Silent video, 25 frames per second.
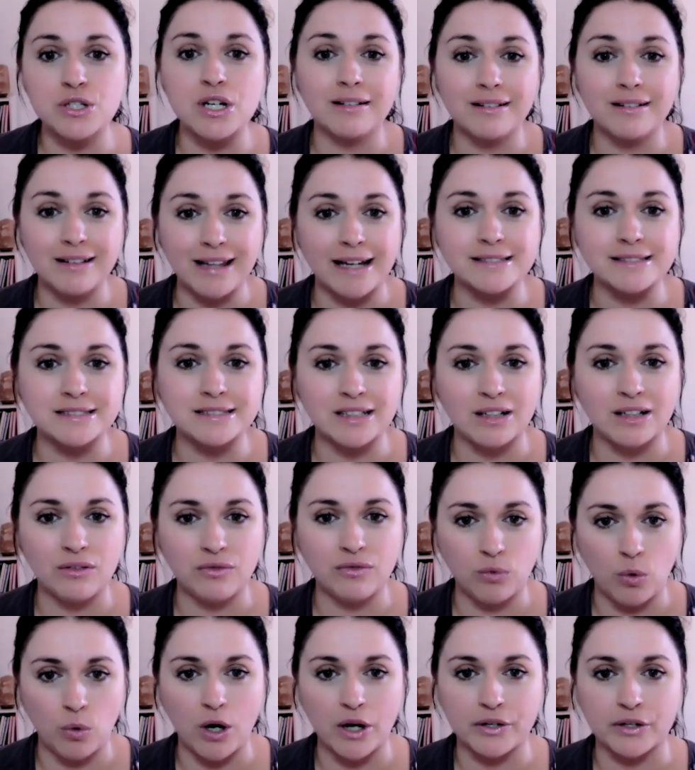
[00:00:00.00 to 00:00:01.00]
glass of
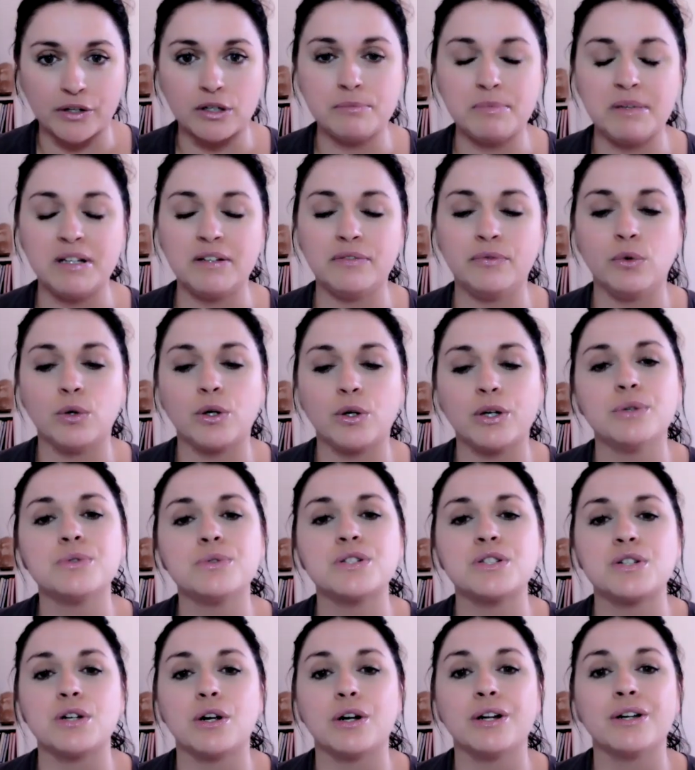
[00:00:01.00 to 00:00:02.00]
water before you
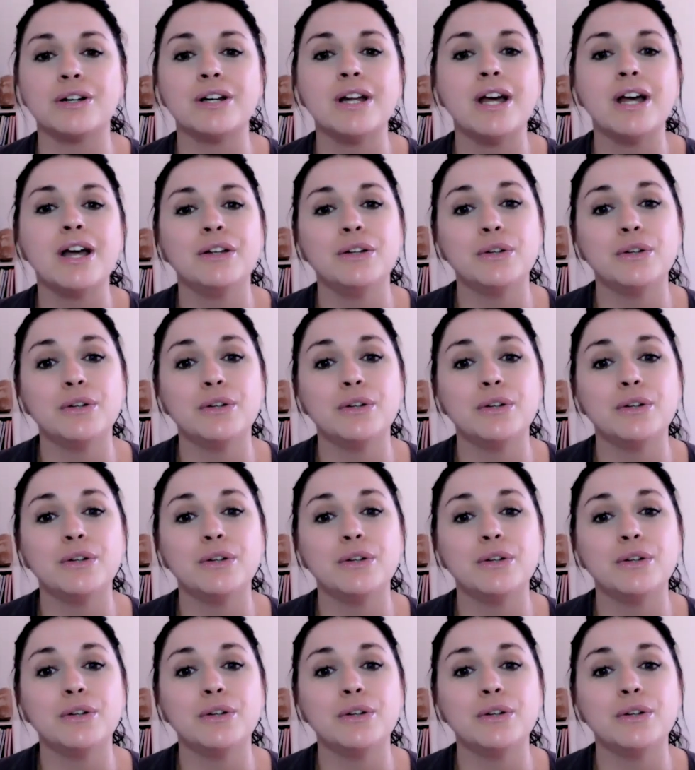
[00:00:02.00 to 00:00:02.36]
start